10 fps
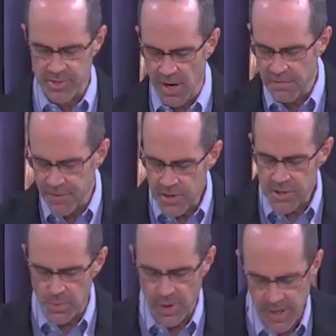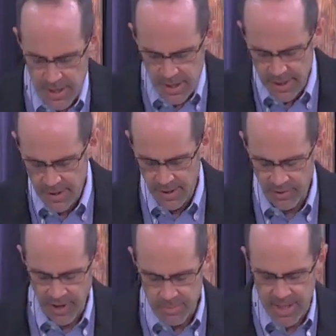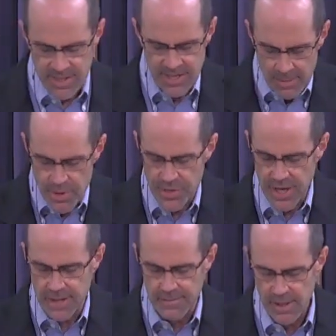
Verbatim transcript: And our first one is going to be Timothy.